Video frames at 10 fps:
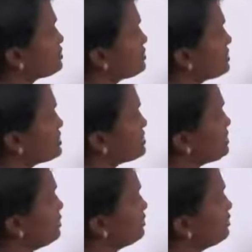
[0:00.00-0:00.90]
So it is
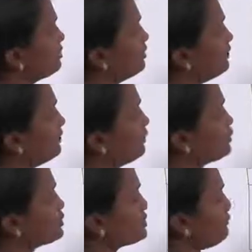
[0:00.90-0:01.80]
the
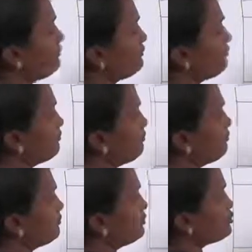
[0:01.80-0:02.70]
push of
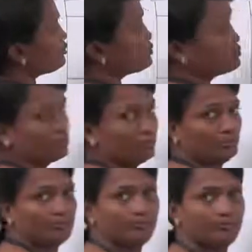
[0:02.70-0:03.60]

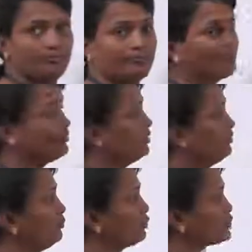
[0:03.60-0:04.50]
2.
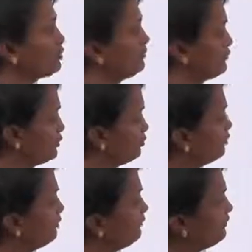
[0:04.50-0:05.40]
Push of 2.
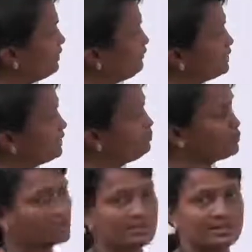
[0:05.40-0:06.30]
Where we can
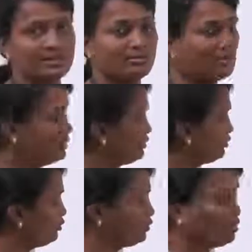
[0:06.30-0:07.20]
push this element
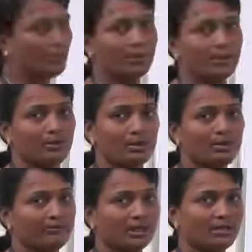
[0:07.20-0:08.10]
through top, and
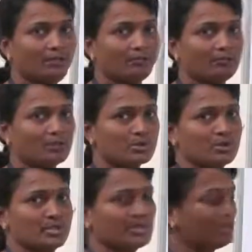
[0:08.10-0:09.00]
only we can
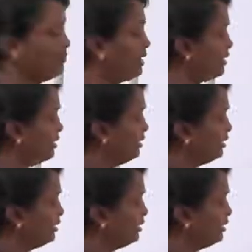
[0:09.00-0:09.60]
push this element.